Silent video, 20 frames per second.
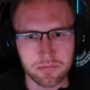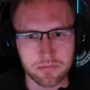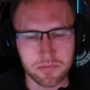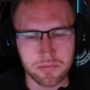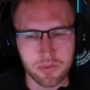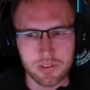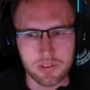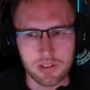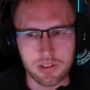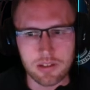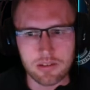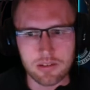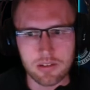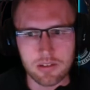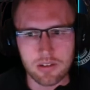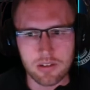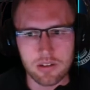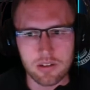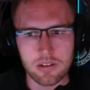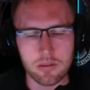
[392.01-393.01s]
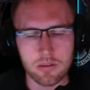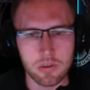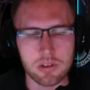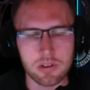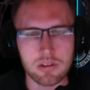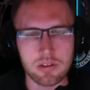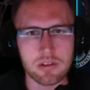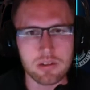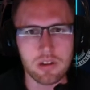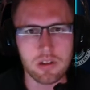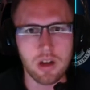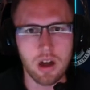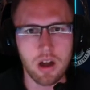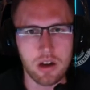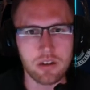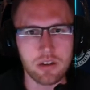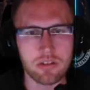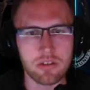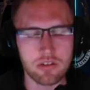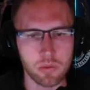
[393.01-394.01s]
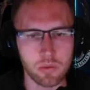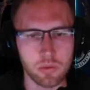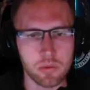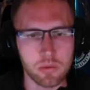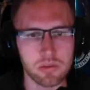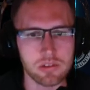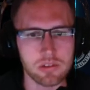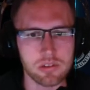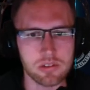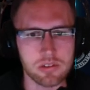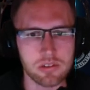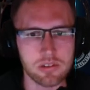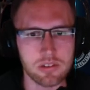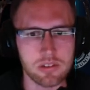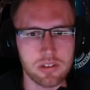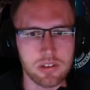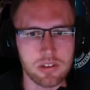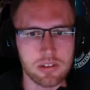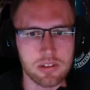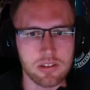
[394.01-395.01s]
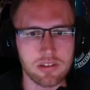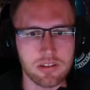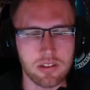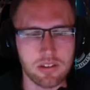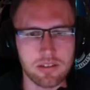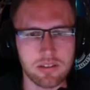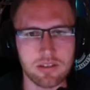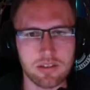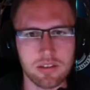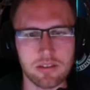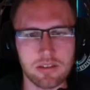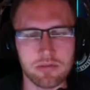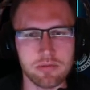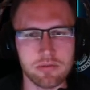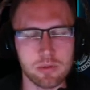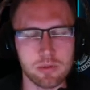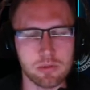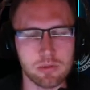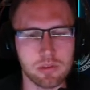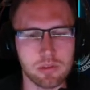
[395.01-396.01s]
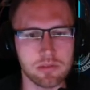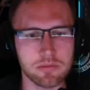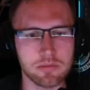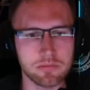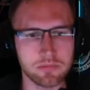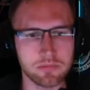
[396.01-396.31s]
So these are the ones that are stored in the Star Citizen folder.